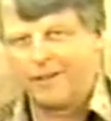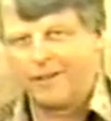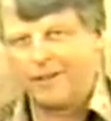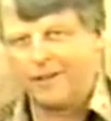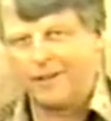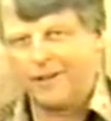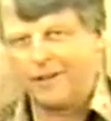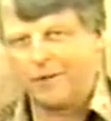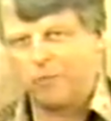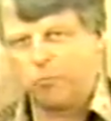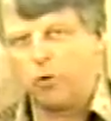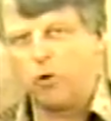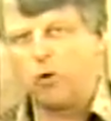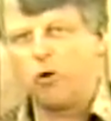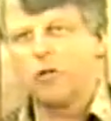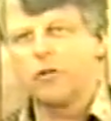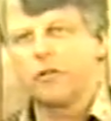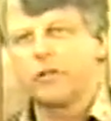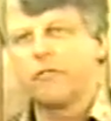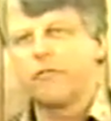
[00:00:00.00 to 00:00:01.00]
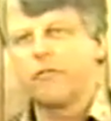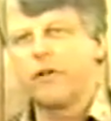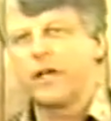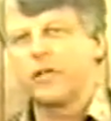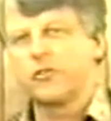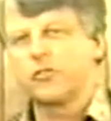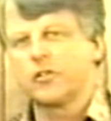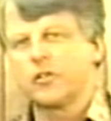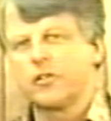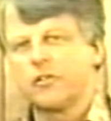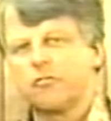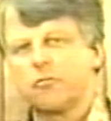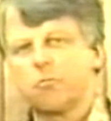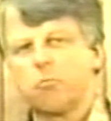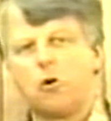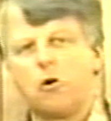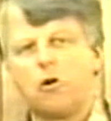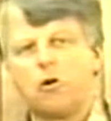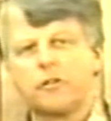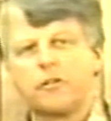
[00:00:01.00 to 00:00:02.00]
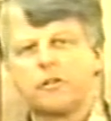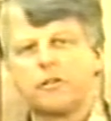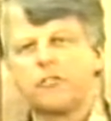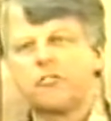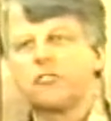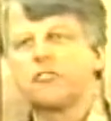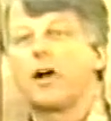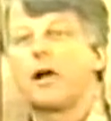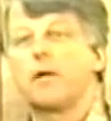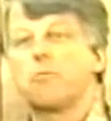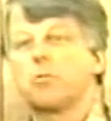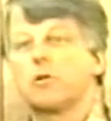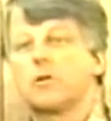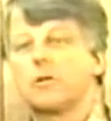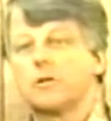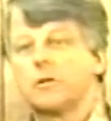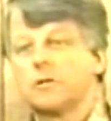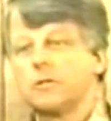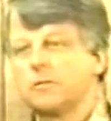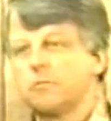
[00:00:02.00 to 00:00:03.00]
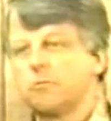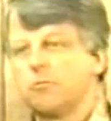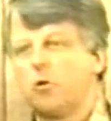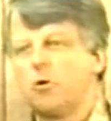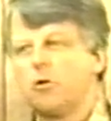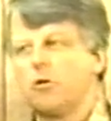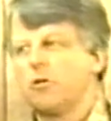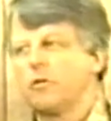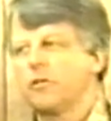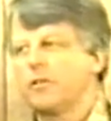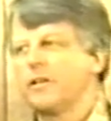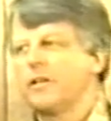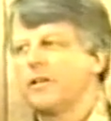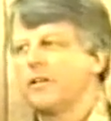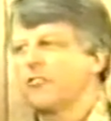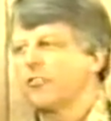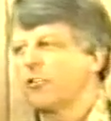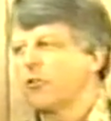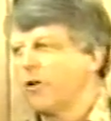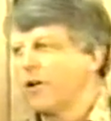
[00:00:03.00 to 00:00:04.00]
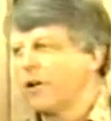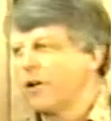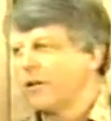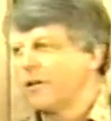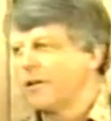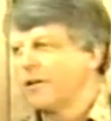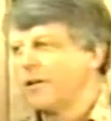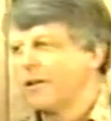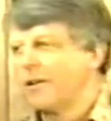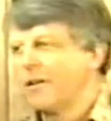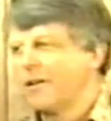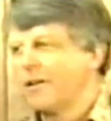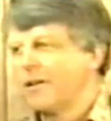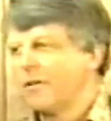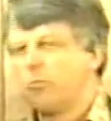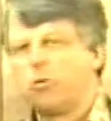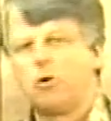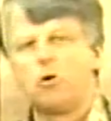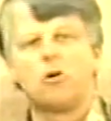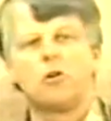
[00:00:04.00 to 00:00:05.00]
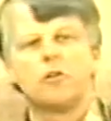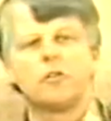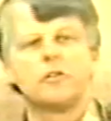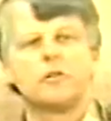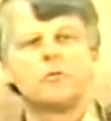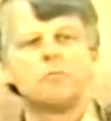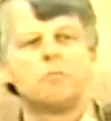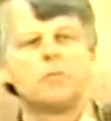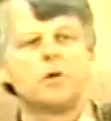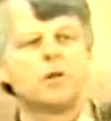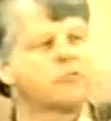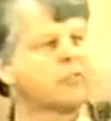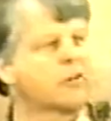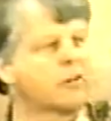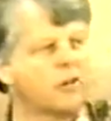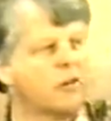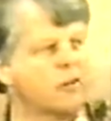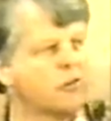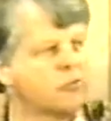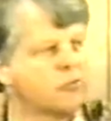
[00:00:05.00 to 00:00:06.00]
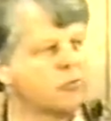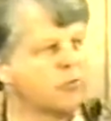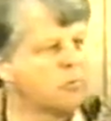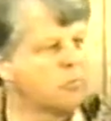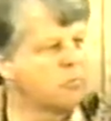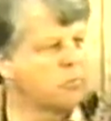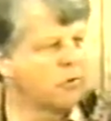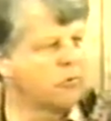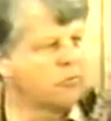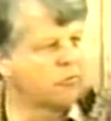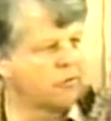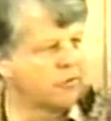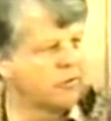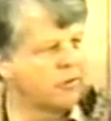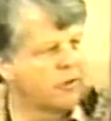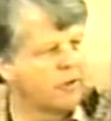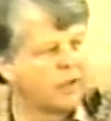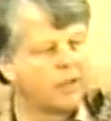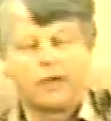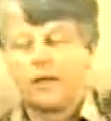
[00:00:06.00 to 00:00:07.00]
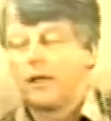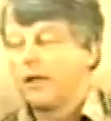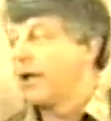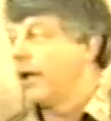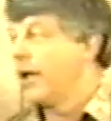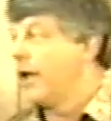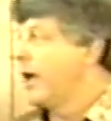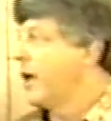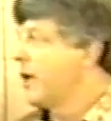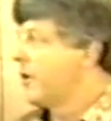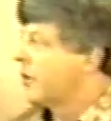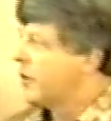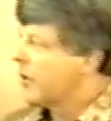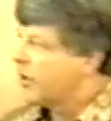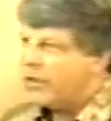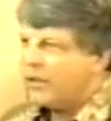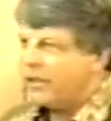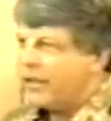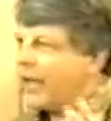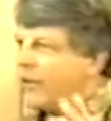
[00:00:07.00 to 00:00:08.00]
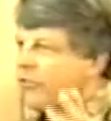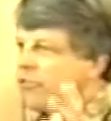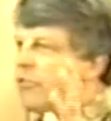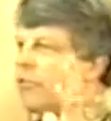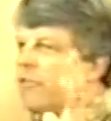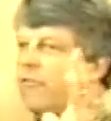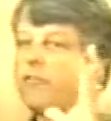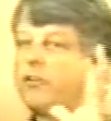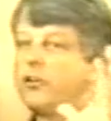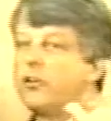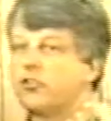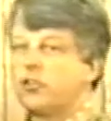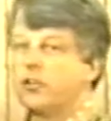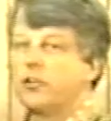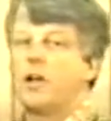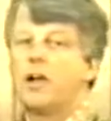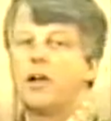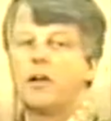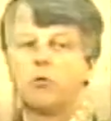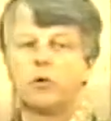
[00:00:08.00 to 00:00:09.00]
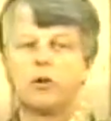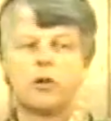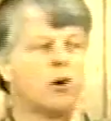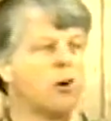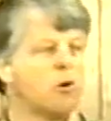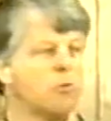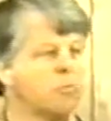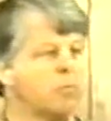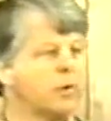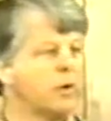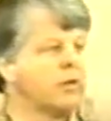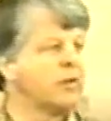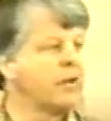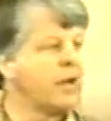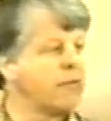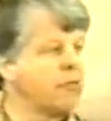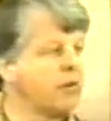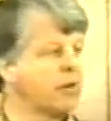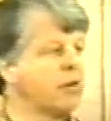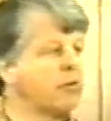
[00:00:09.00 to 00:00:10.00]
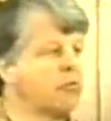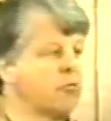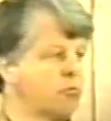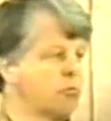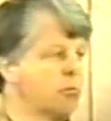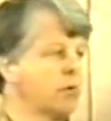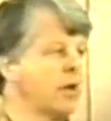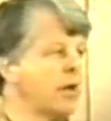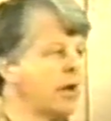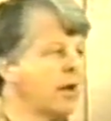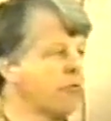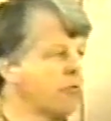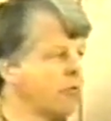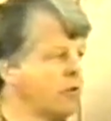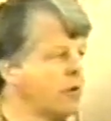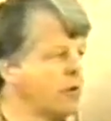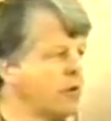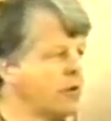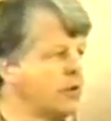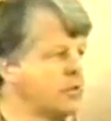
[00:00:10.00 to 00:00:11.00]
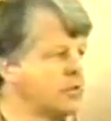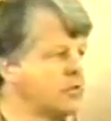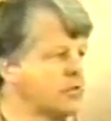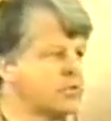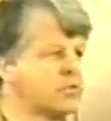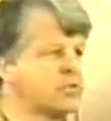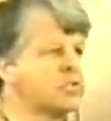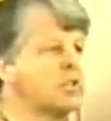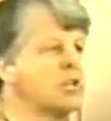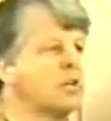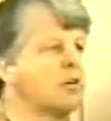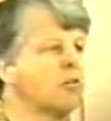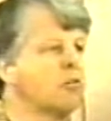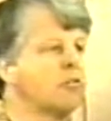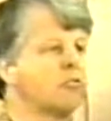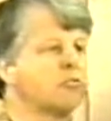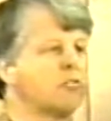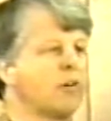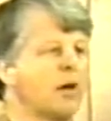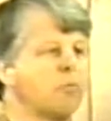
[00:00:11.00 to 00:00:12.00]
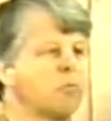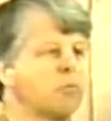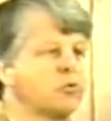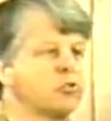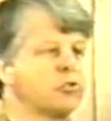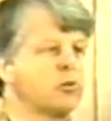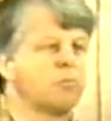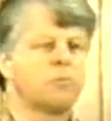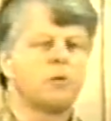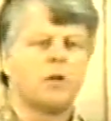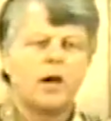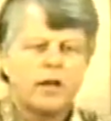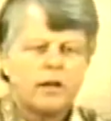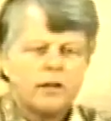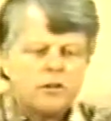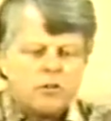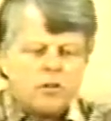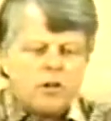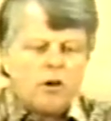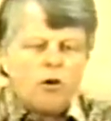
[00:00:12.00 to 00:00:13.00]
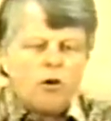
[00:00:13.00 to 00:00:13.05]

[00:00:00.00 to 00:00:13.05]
Uh, Paul the evangelist, Paul the discipler, Paul the integrator, Paul the multicultural person. And that's the vision I would hope uh, navigators would have, is to see your discipleship, not in narrow